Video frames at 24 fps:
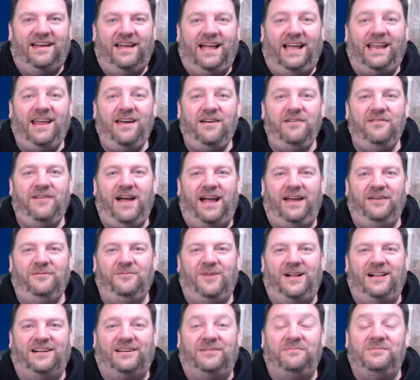Hello
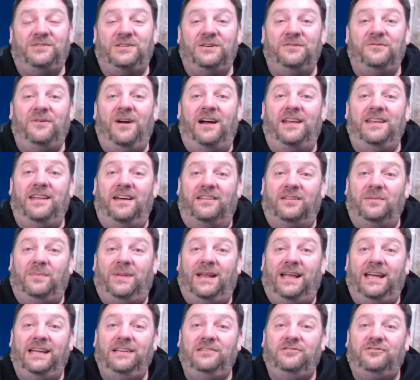and welcome to Another
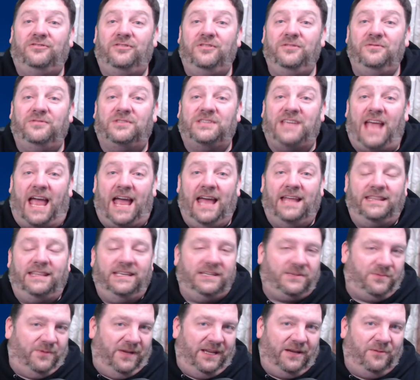Plane Truce. And
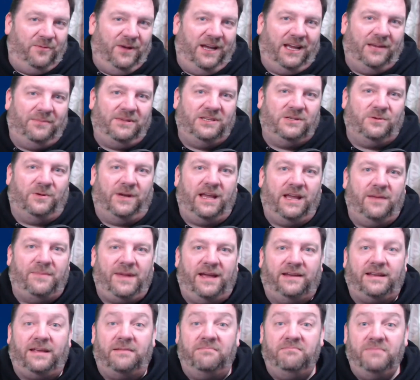this week we're going to be talking
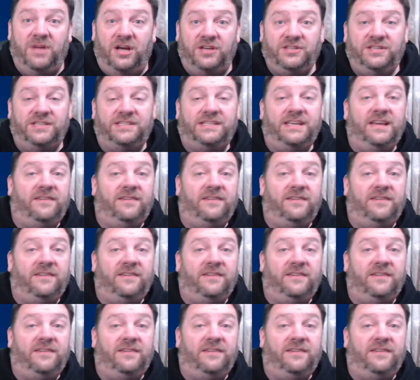about emergency